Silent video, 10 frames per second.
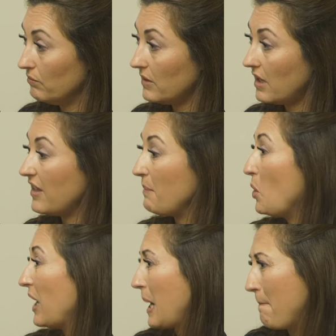they're
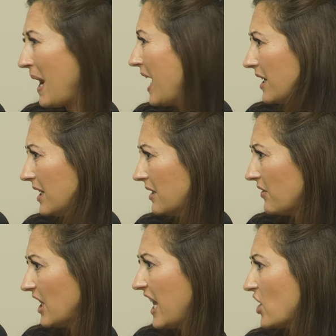more like a plug
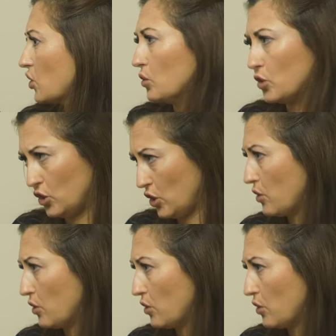than an actual stone.